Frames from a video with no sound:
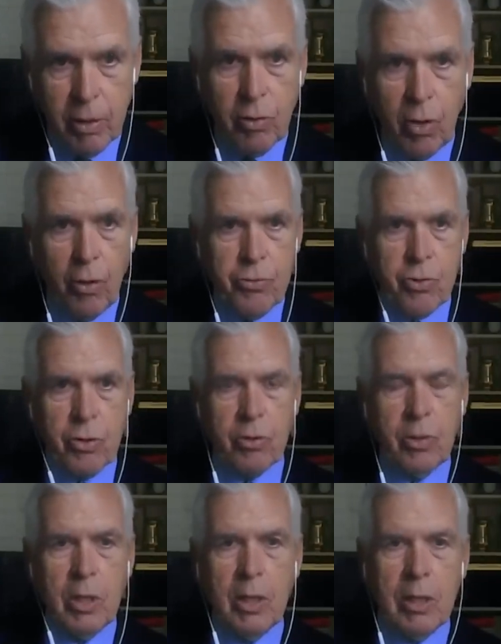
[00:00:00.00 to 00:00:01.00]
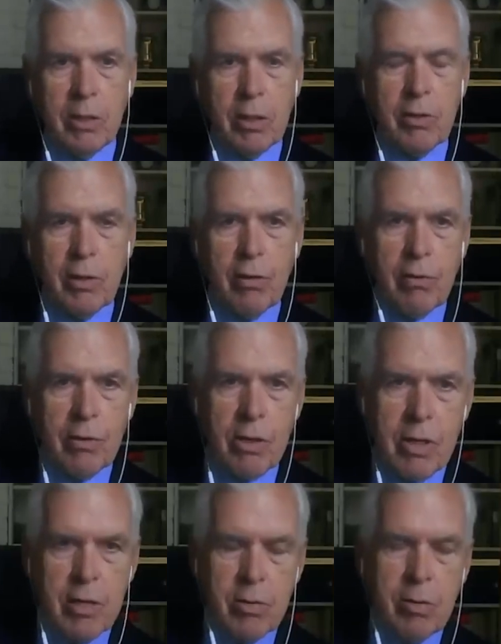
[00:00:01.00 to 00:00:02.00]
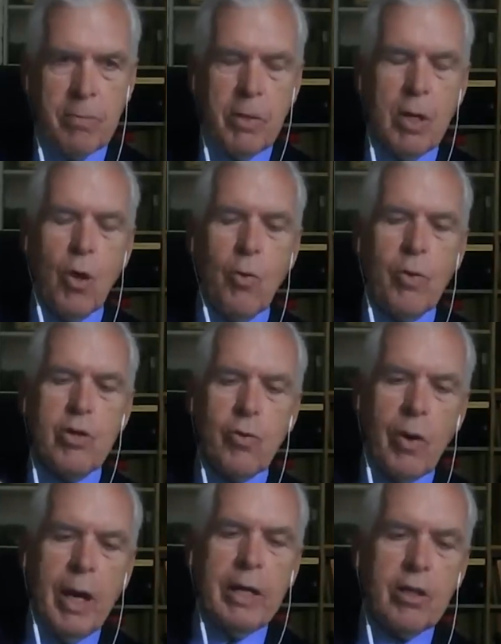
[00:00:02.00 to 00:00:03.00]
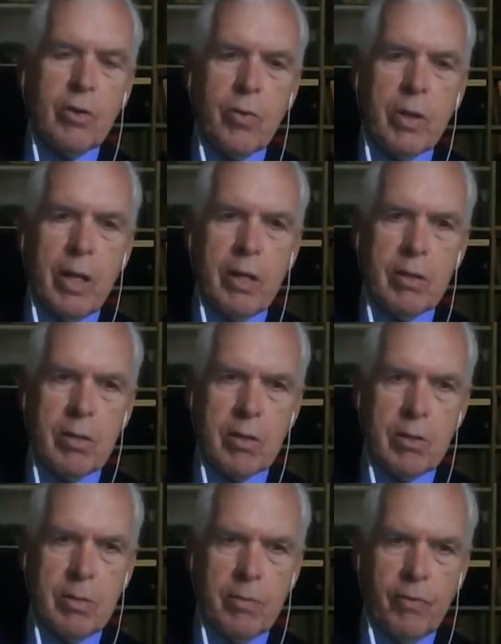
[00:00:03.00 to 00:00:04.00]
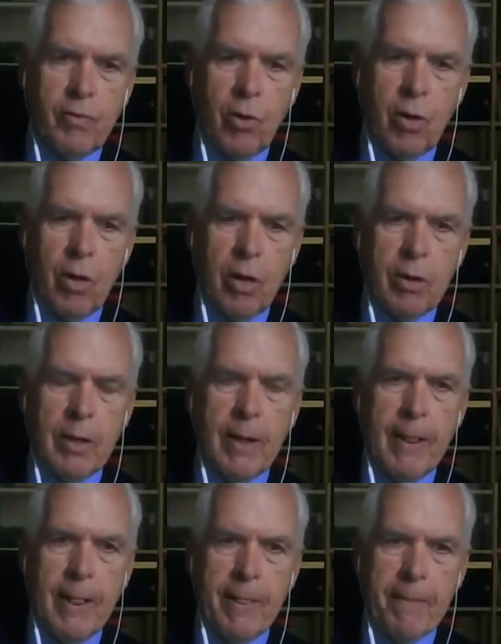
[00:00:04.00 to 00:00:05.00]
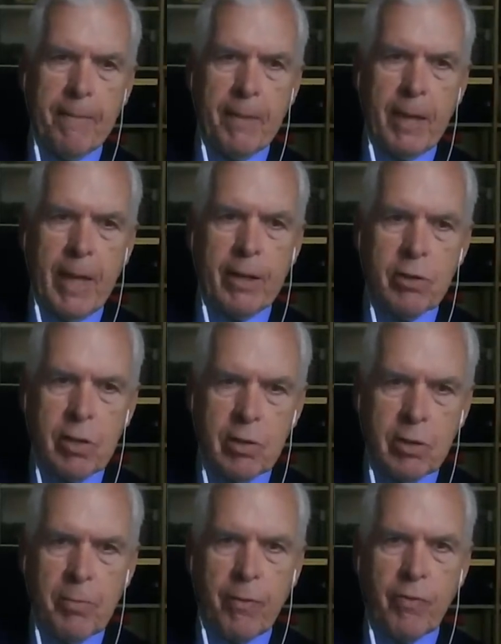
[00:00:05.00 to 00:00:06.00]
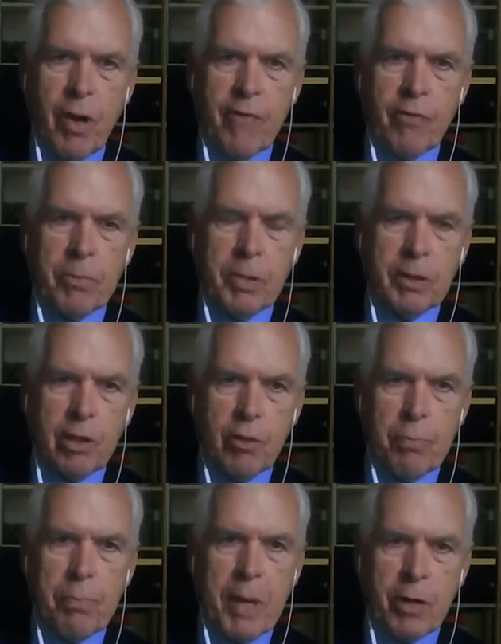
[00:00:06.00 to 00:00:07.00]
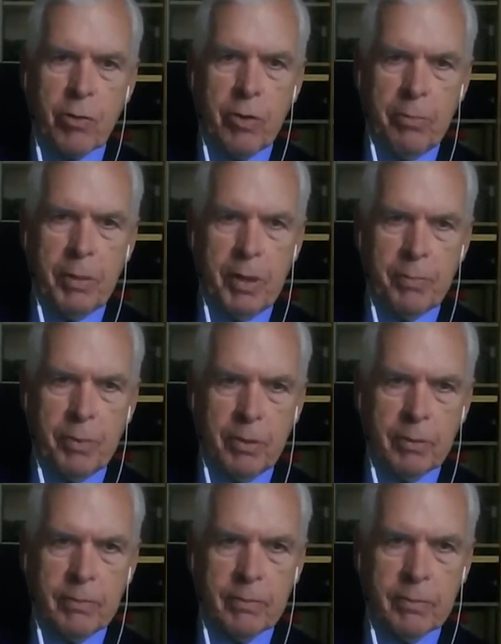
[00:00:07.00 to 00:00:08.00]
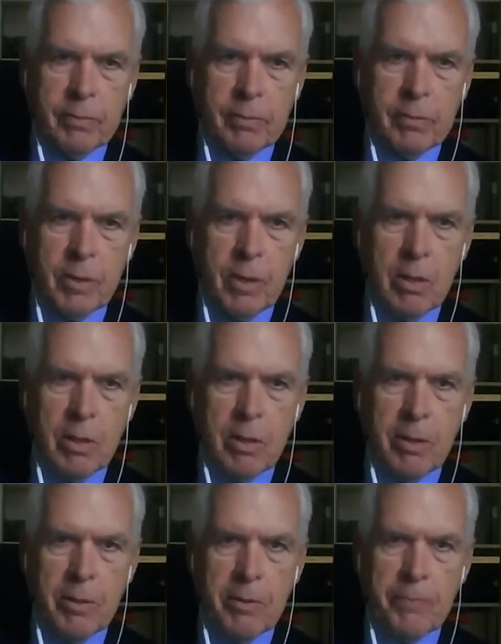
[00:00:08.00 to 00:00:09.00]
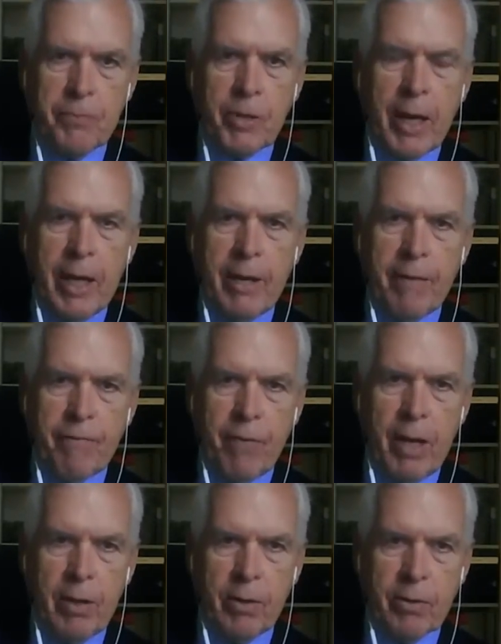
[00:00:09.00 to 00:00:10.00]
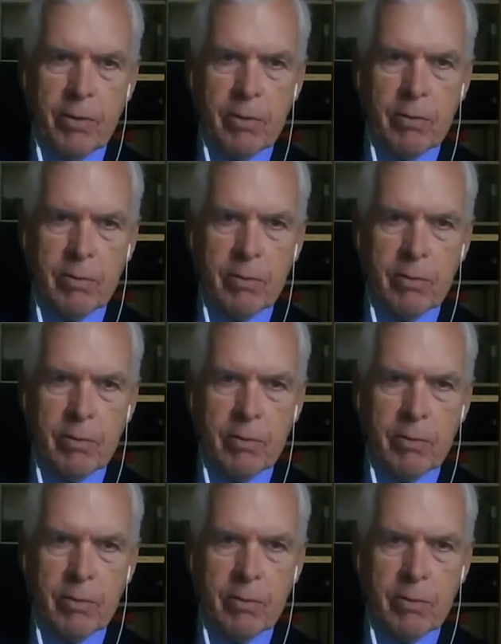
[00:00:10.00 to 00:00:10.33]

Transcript: culture, this system. We try to create a system of law and a system of government that's better than people, and it fails